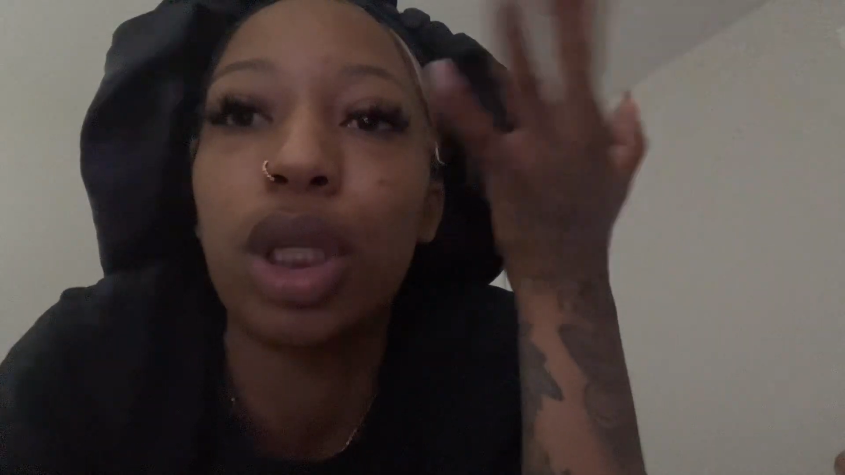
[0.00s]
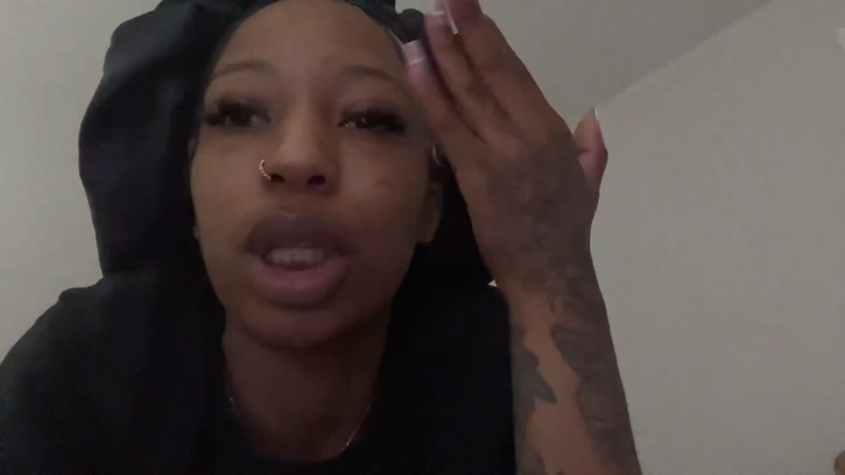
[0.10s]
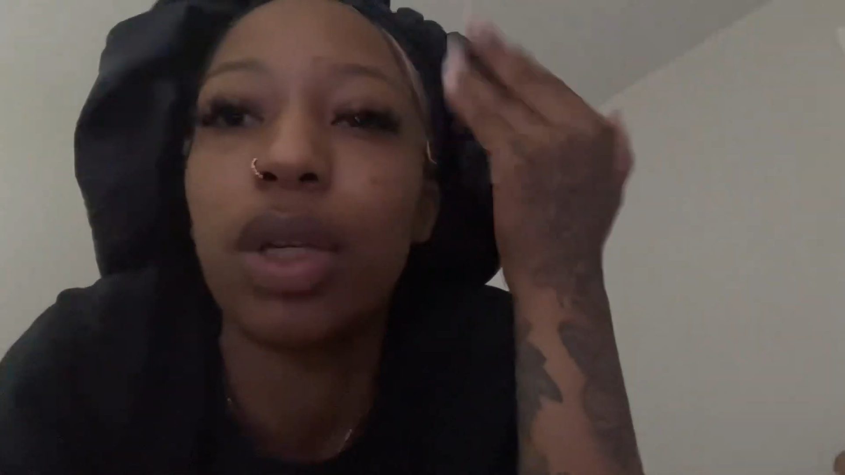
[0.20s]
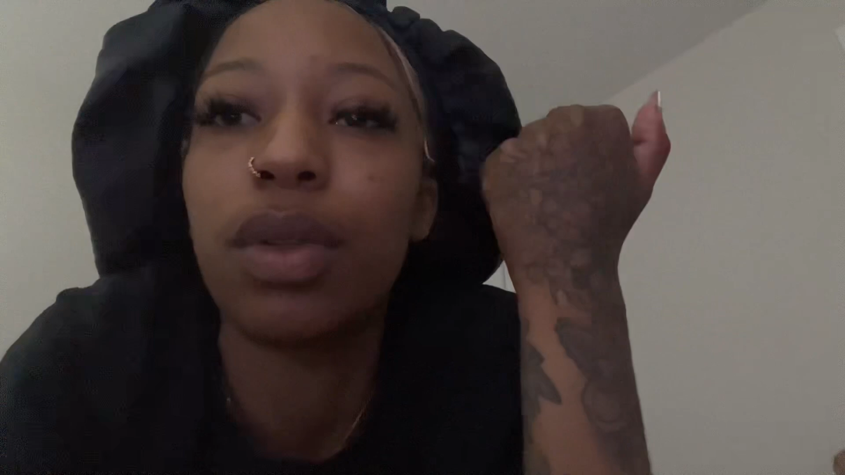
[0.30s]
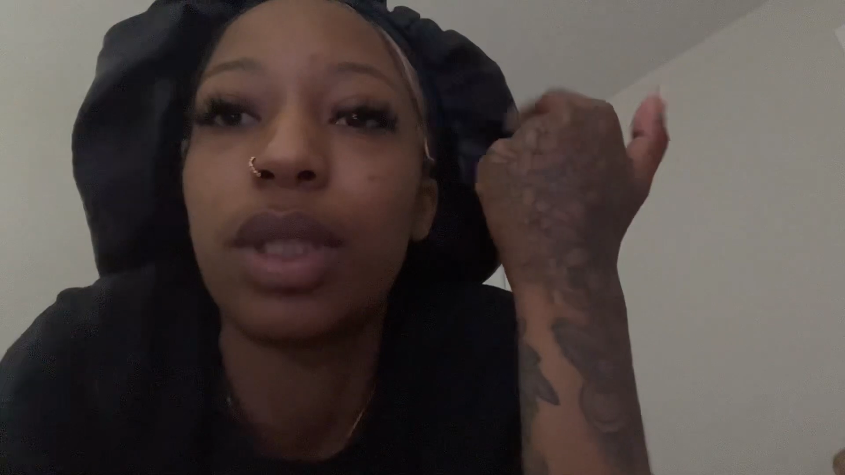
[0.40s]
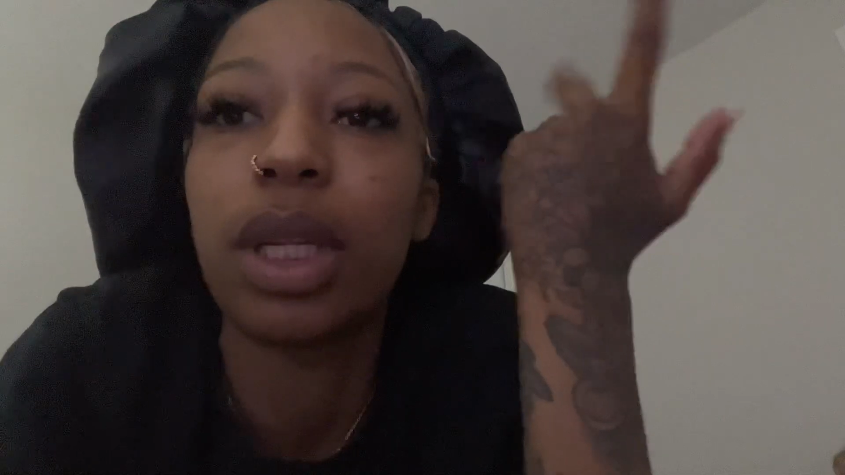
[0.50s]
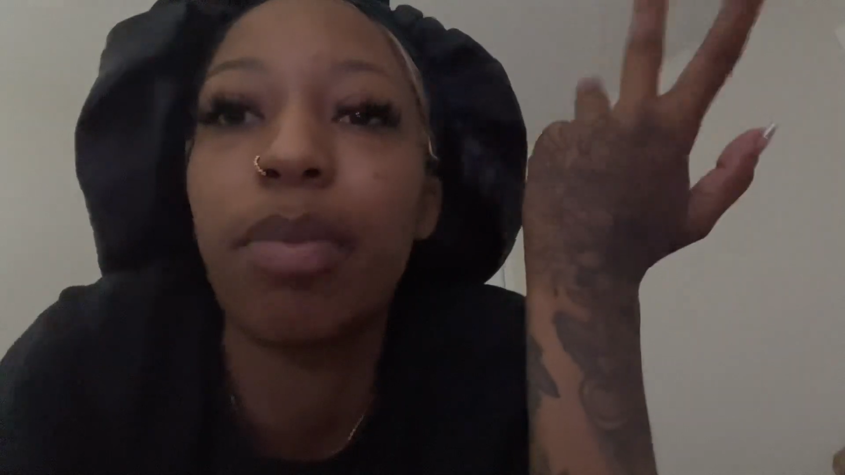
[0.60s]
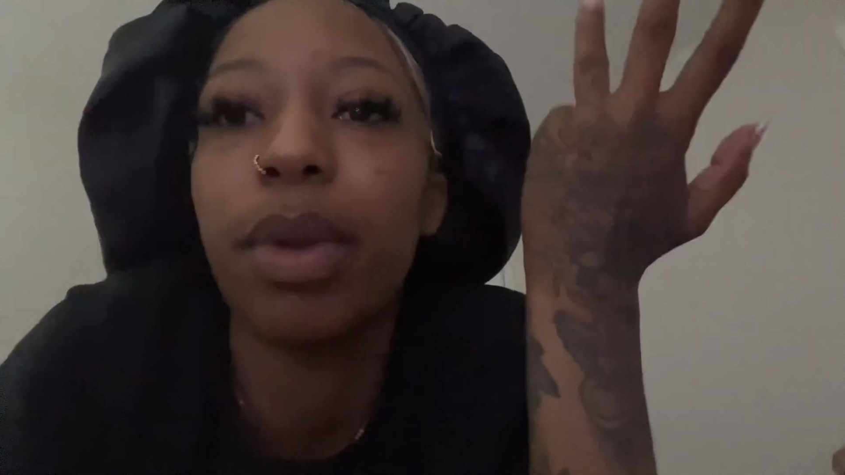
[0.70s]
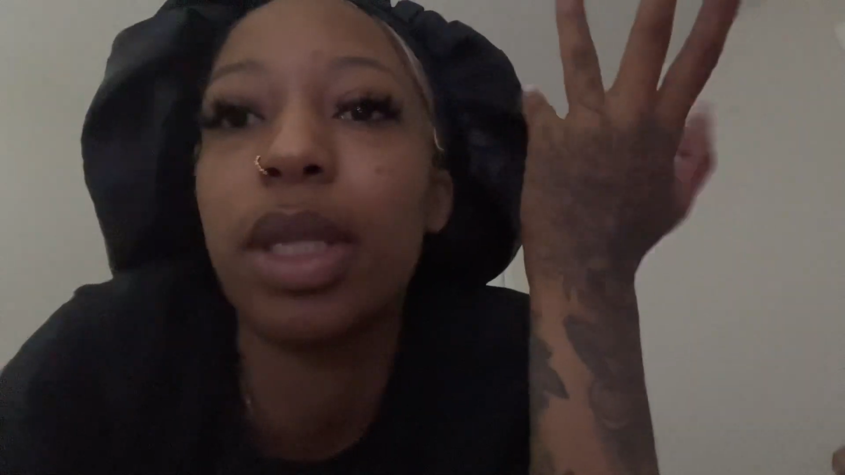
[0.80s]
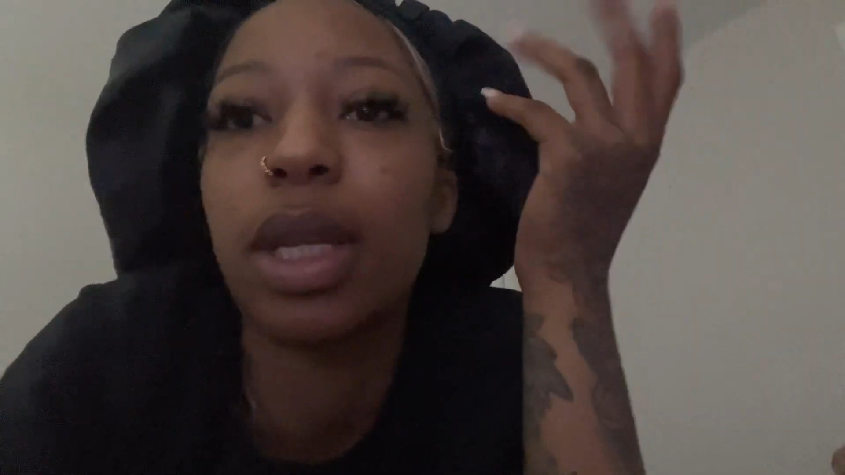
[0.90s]
the little
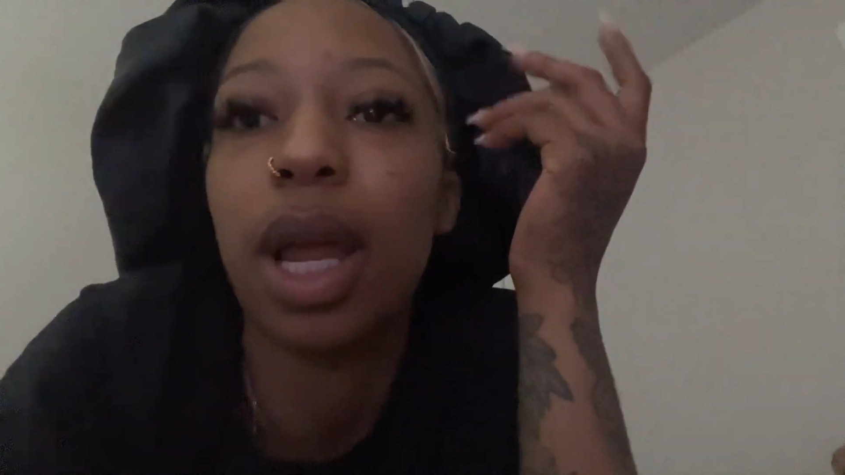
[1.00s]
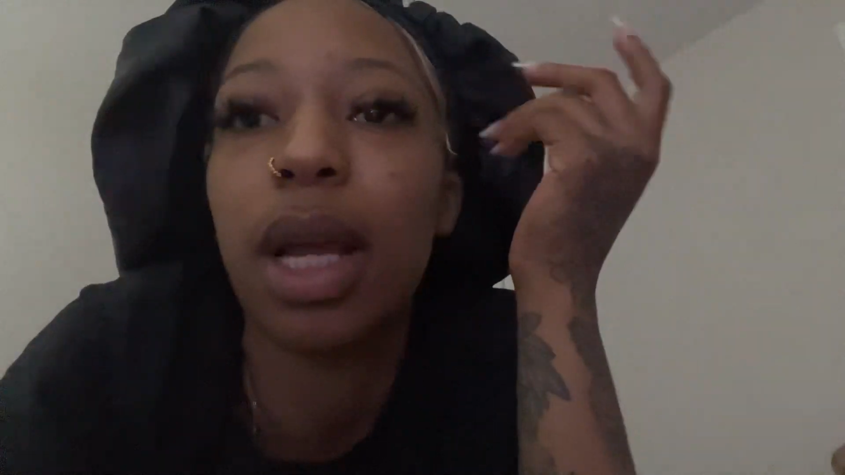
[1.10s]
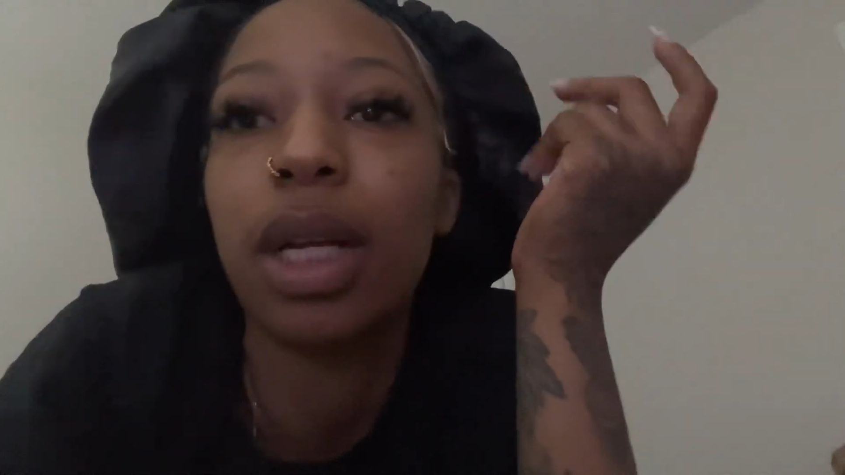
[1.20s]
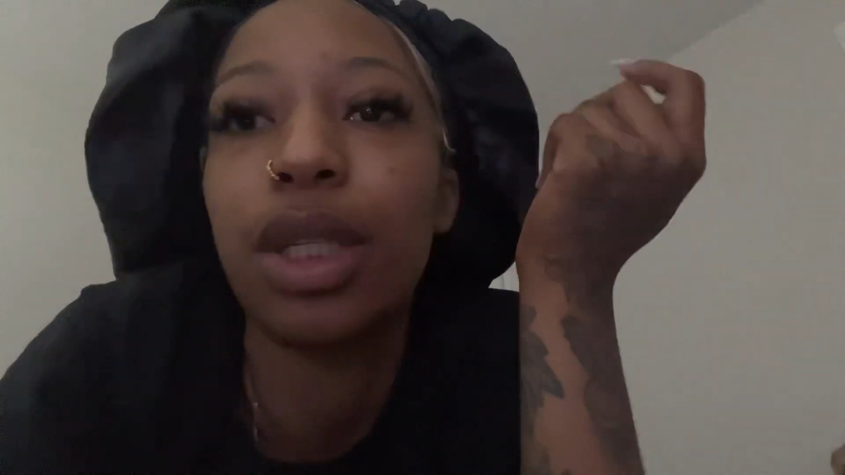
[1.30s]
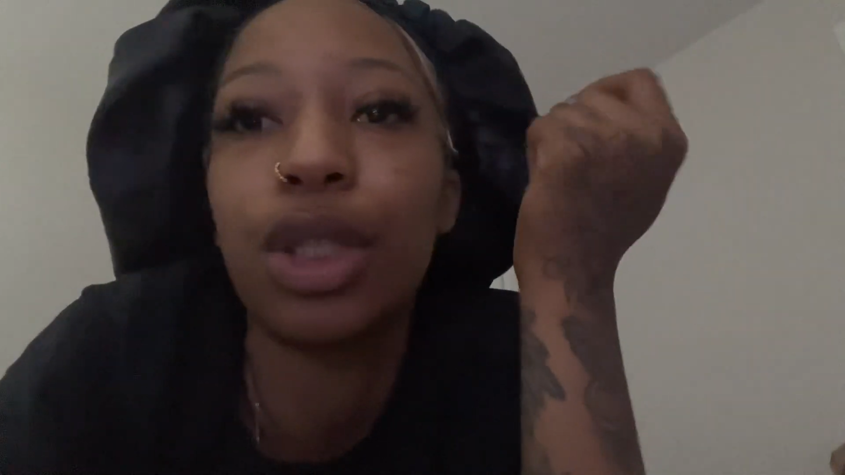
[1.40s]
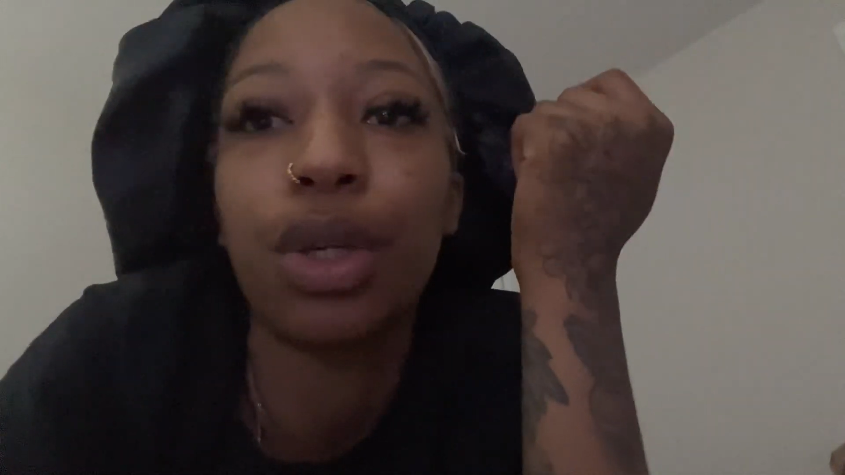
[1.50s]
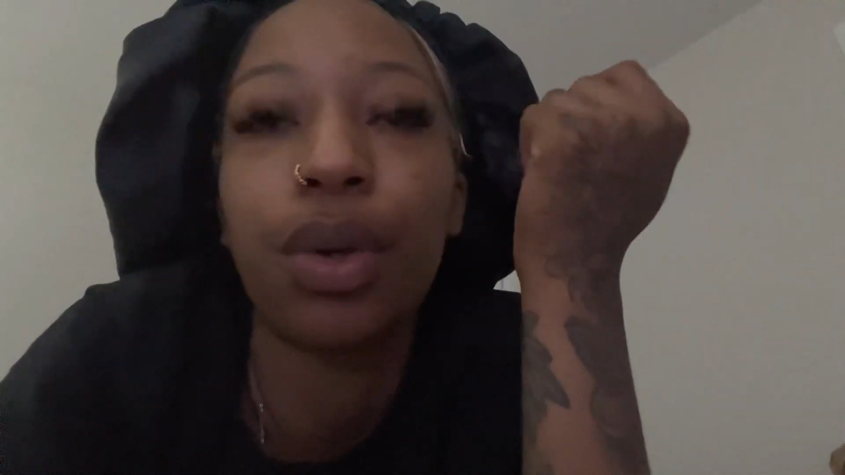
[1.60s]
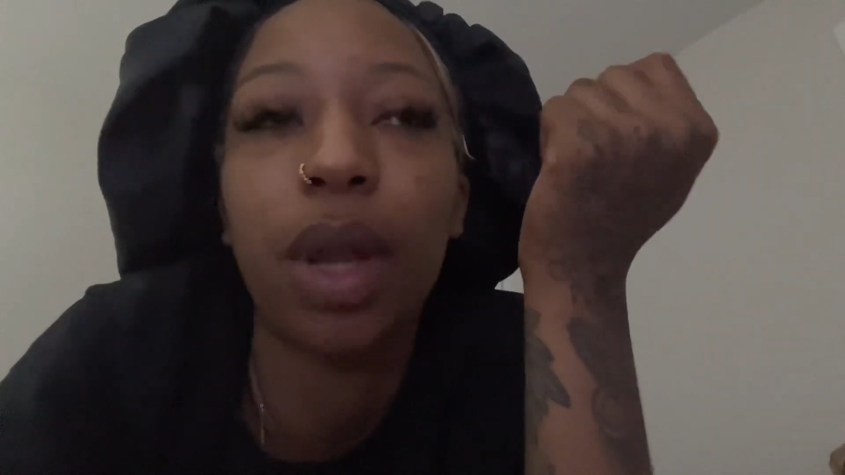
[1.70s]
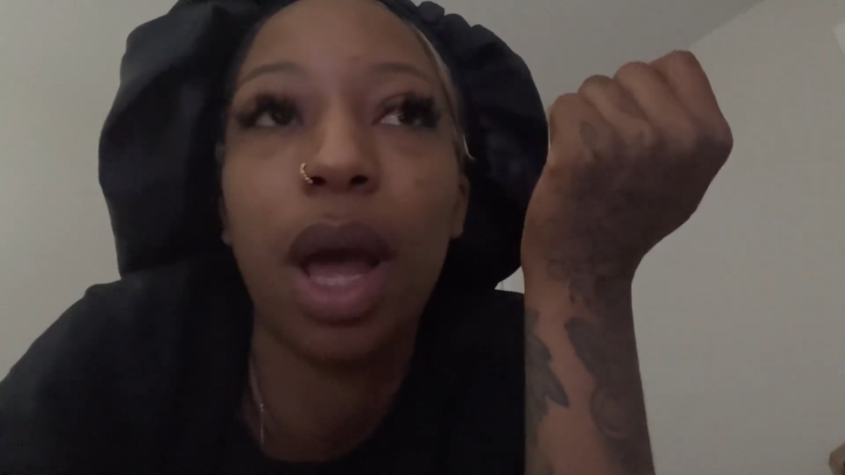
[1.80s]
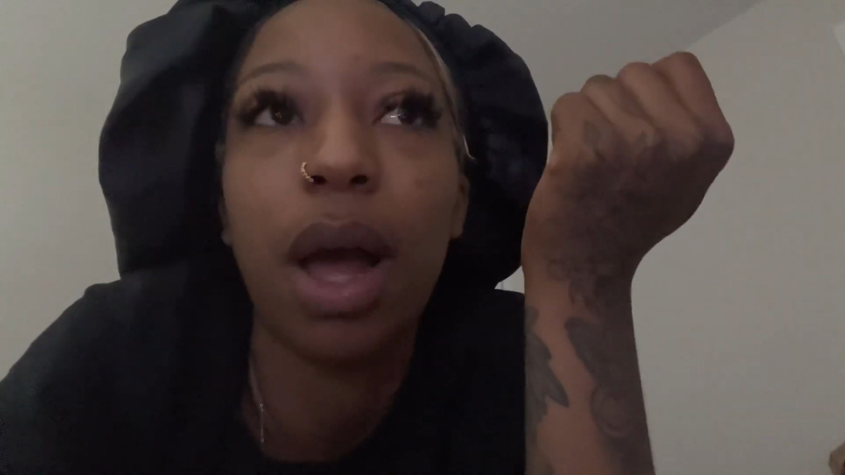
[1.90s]
snippets that I could show
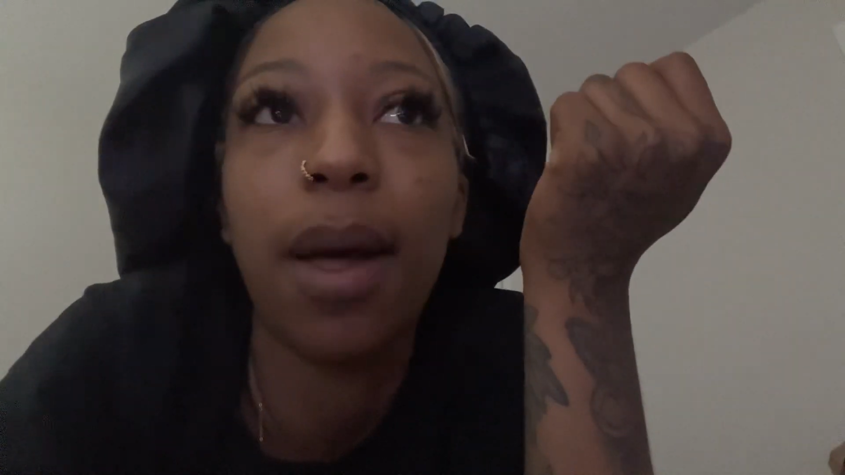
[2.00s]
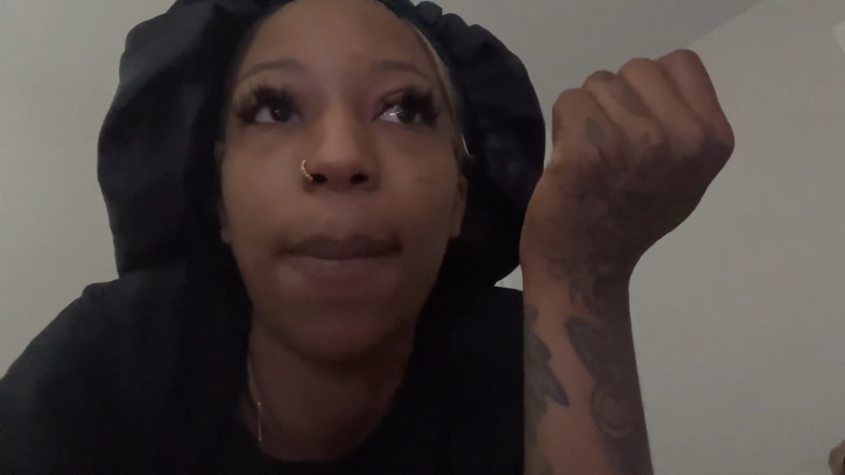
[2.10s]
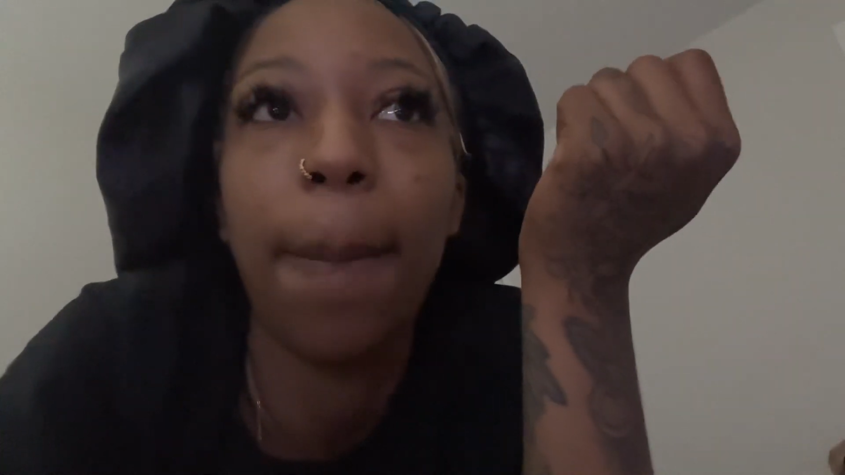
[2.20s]
y'all.